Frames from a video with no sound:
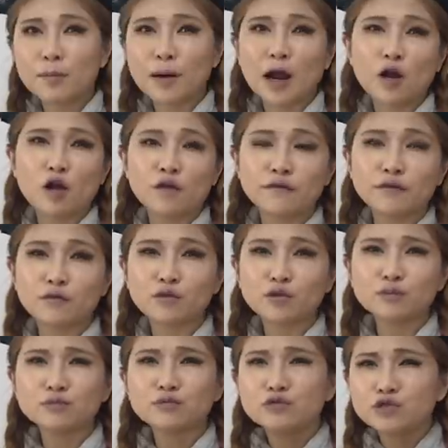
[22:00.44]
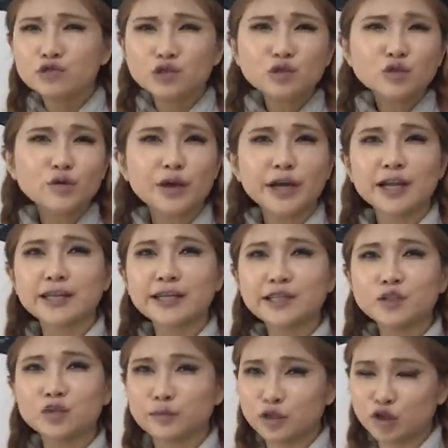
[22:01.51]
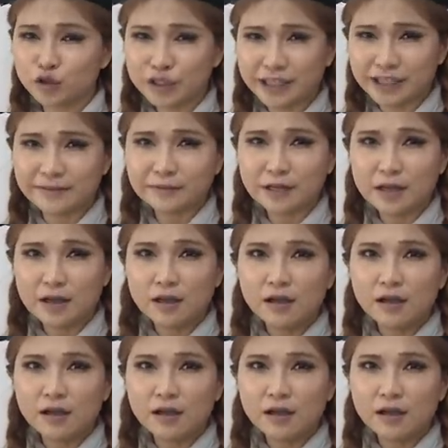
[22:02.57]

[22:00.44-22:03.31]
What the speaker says: part of the room too quickly to be treated.